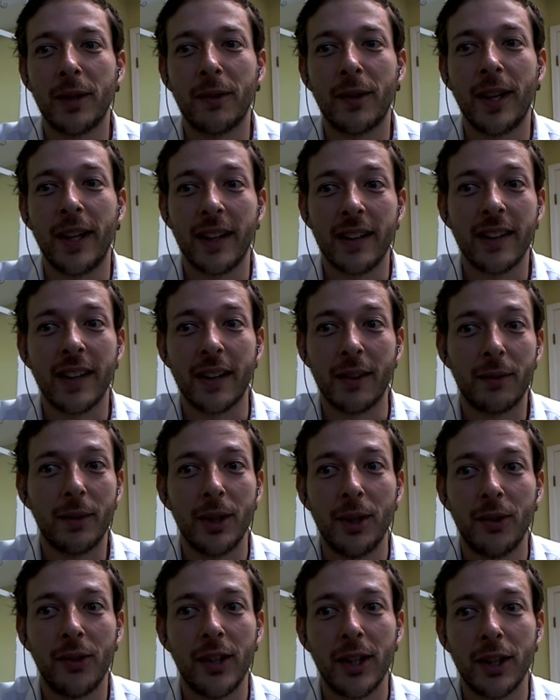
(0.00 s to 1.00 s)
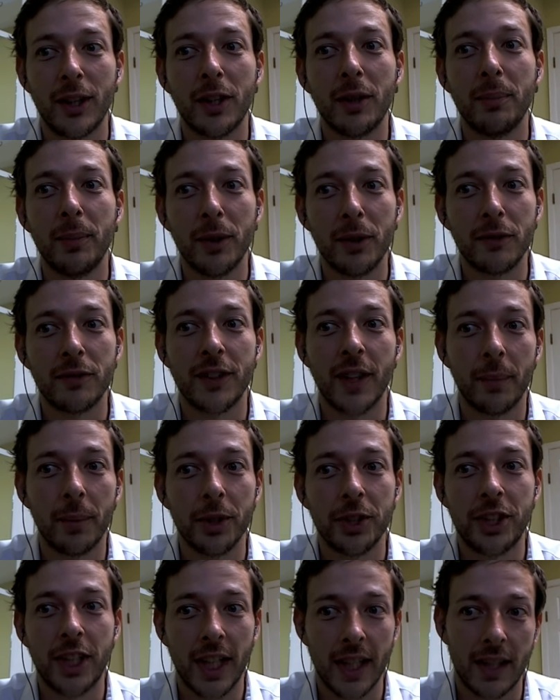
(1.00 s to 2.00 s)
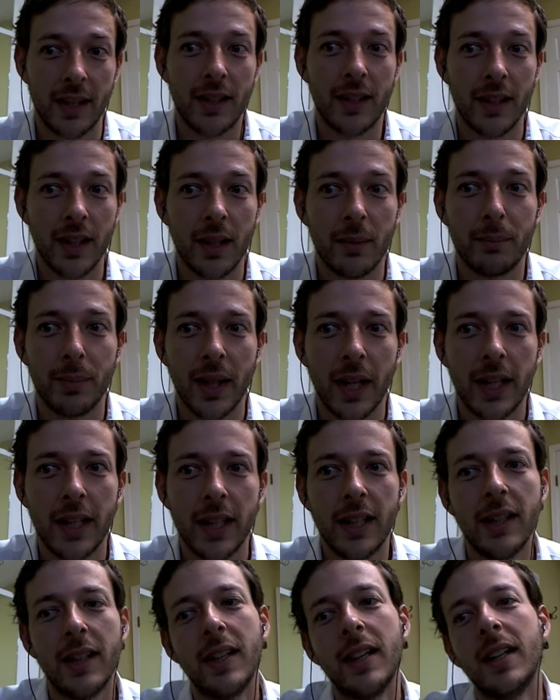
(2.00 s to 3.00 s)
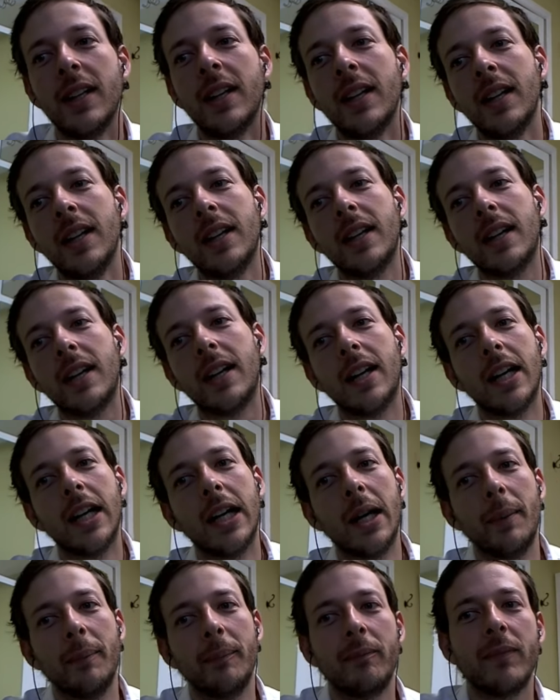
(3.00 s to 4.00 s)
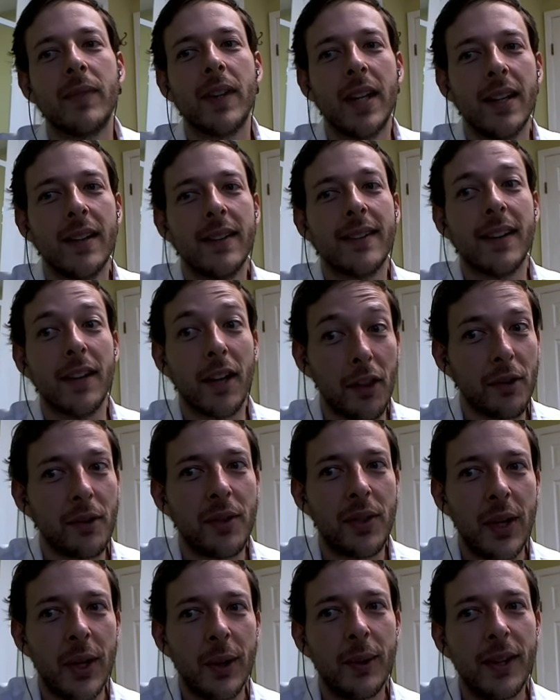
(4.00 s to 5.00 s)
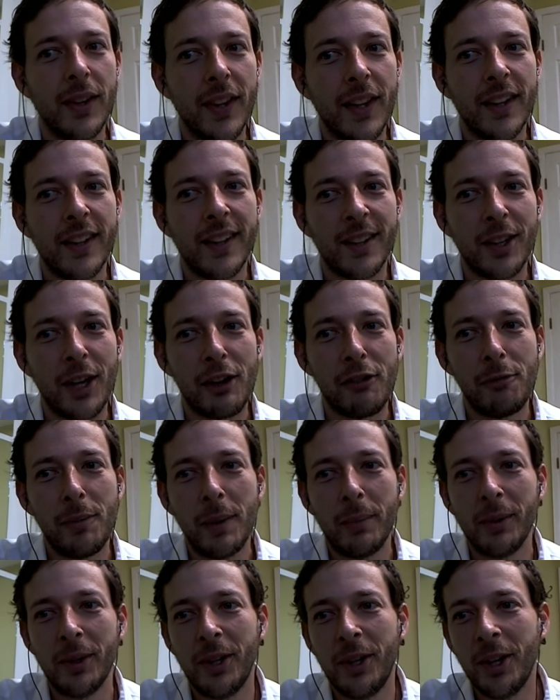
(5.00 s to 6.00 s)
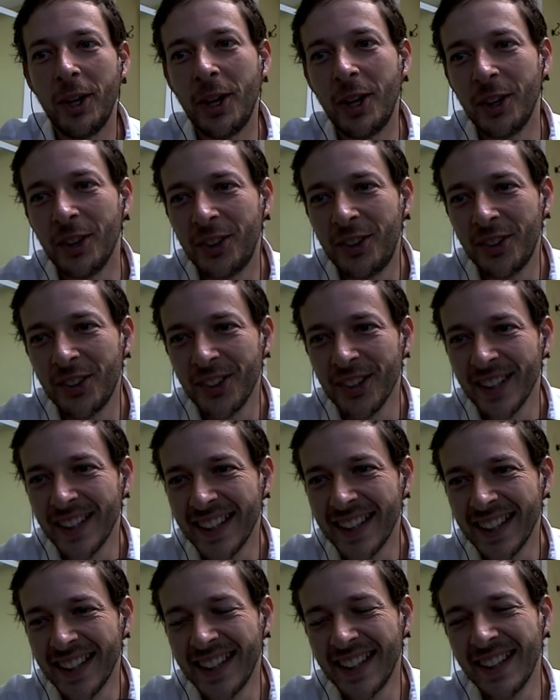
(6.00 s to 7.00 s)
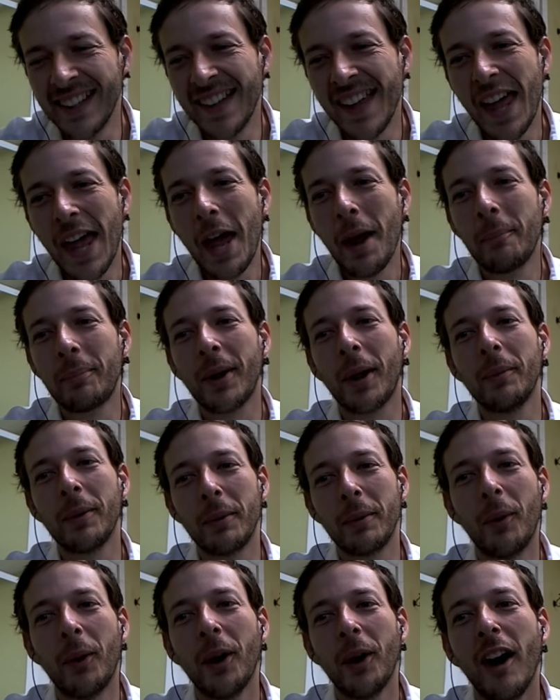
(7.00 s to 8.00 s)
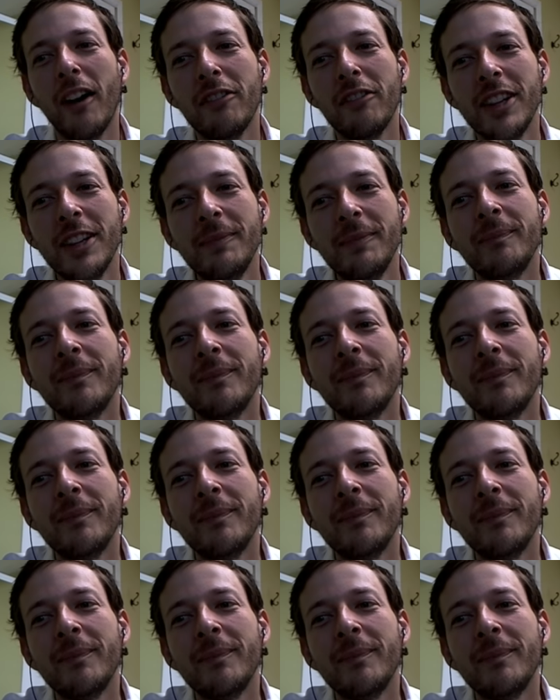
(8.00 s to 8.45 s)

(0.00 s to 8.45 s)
right? Like, when you see a good move, double check it and then play it. Is another theory that a lot of people use. Probably more often.